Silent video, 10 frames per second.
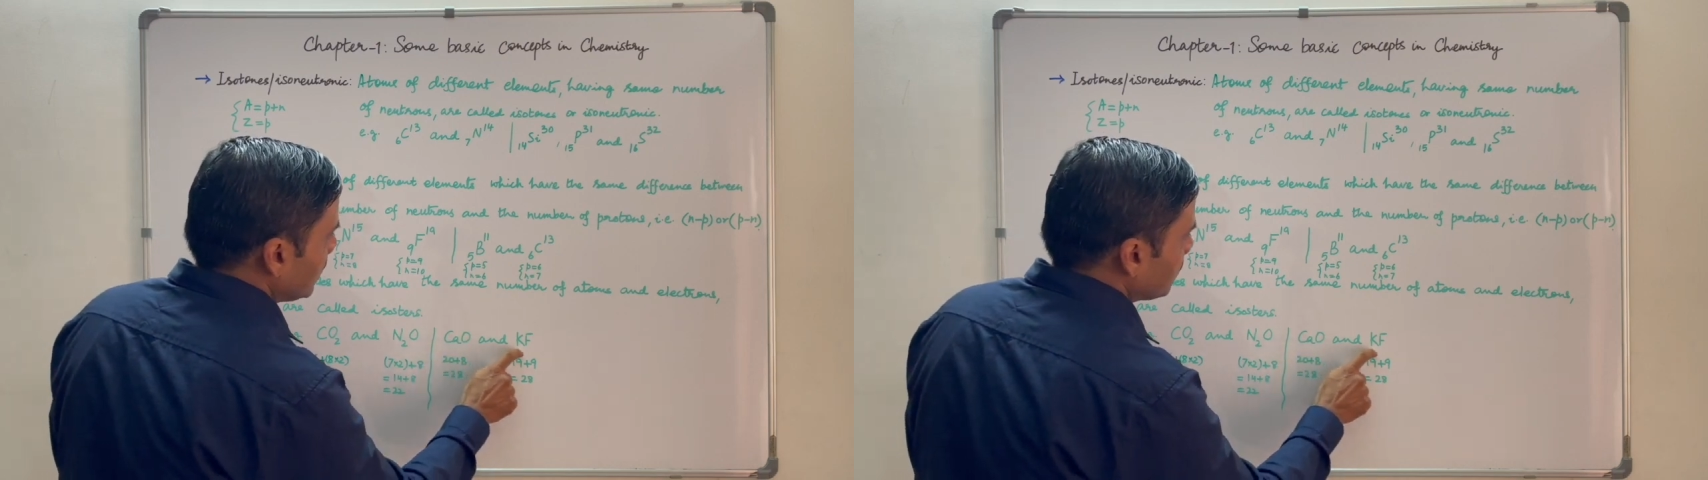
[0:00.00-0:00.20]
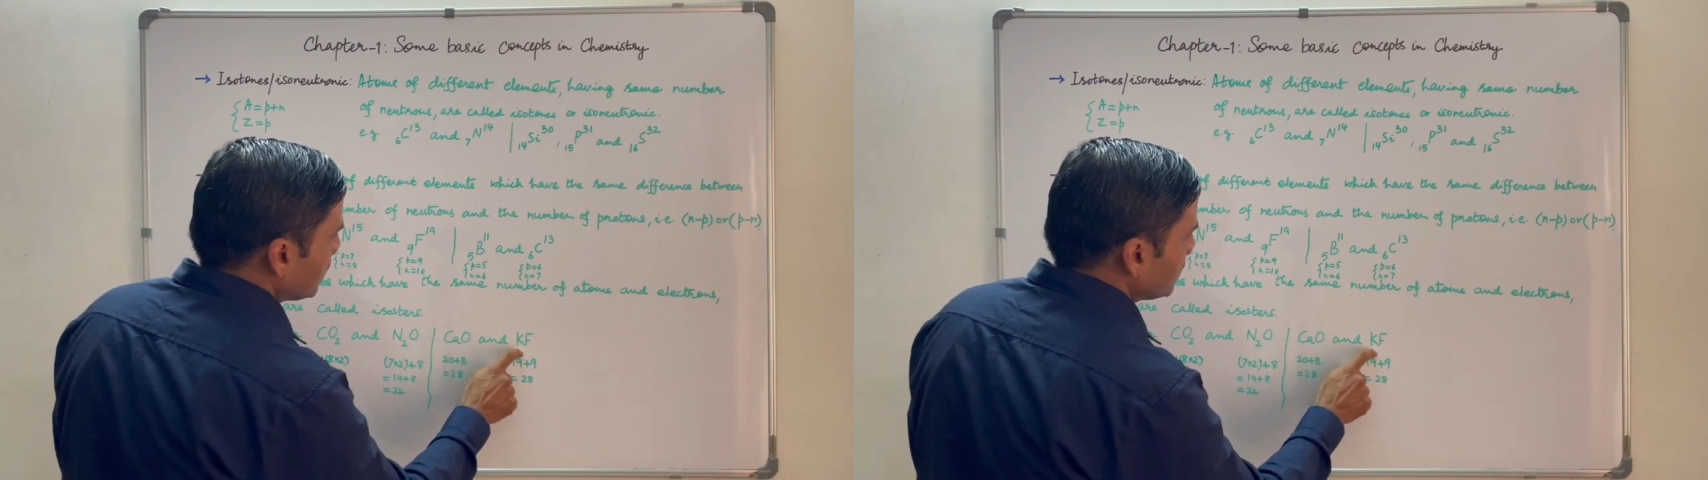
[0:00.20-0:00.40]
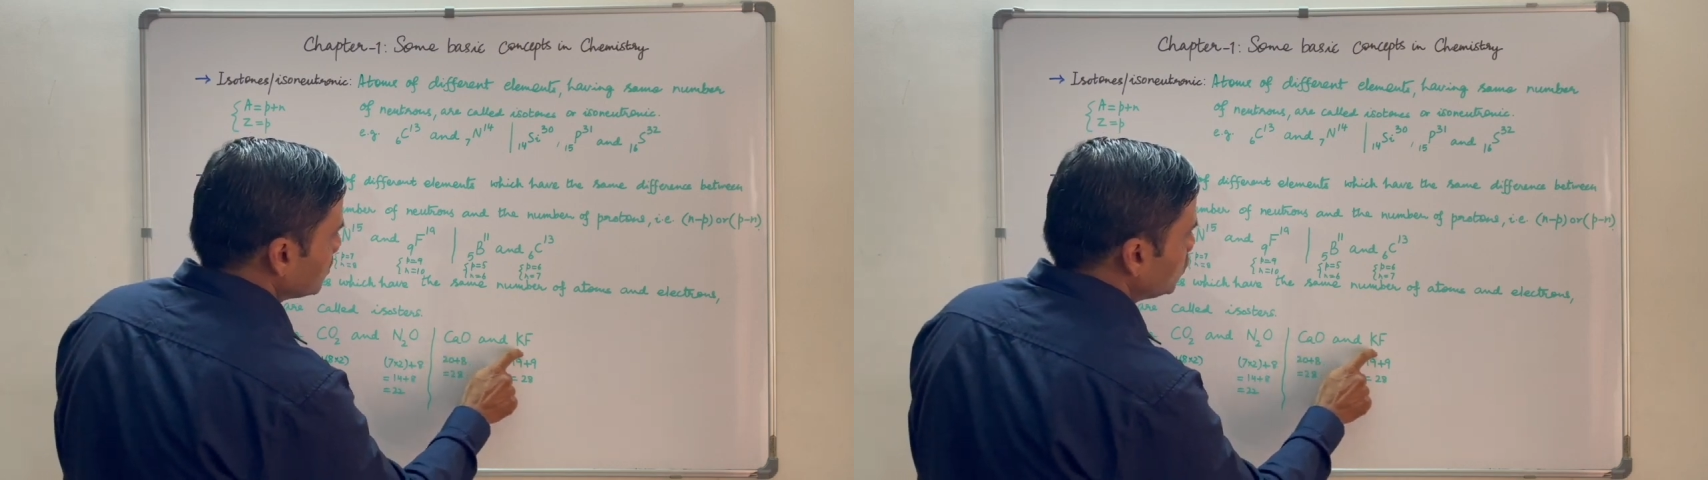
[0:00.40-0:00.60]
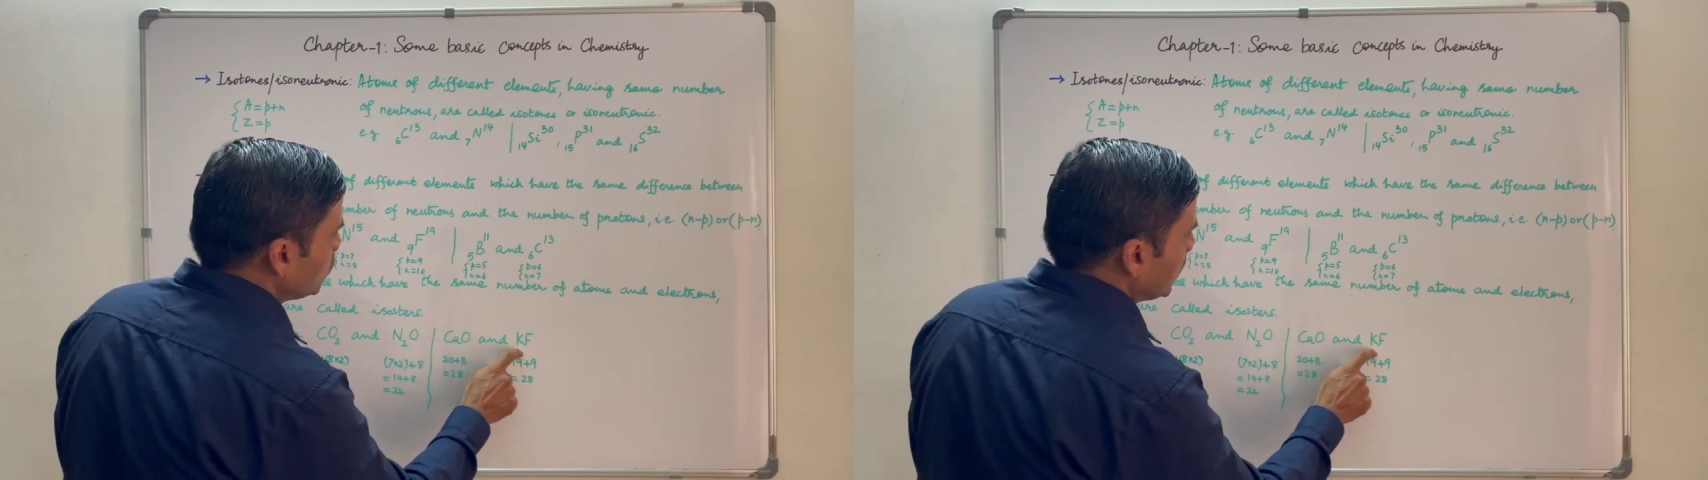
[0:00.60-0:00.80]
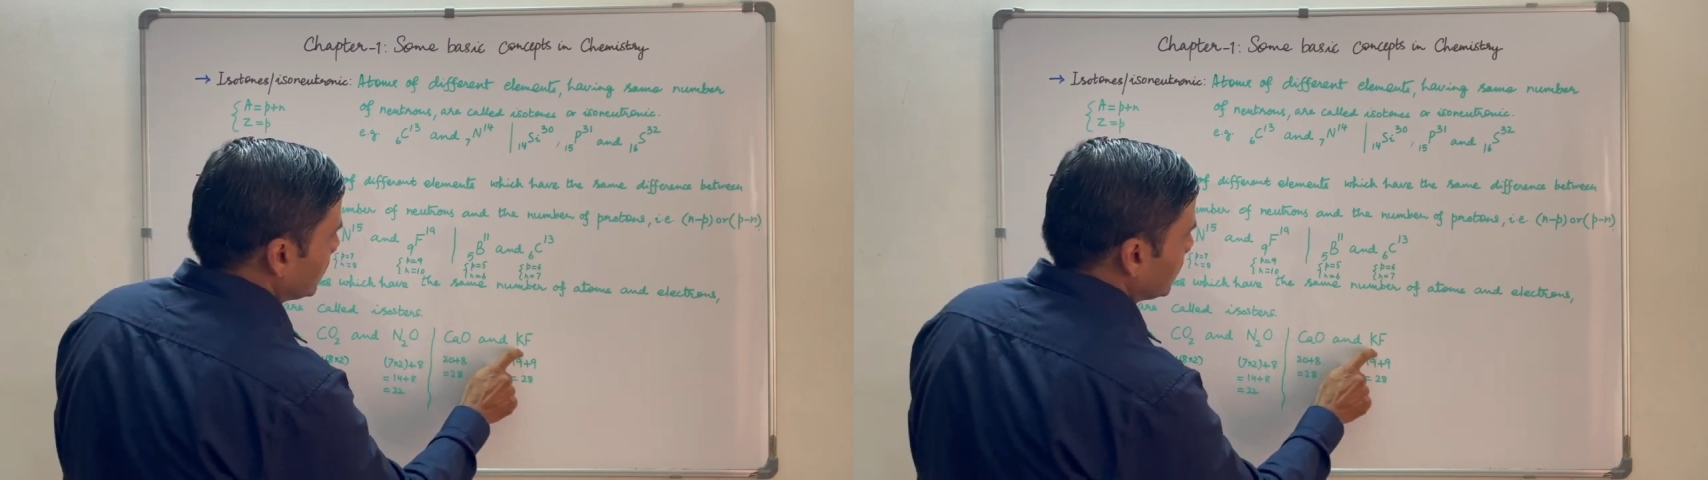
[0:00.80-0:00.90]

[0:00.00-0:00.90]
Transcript: KF has 2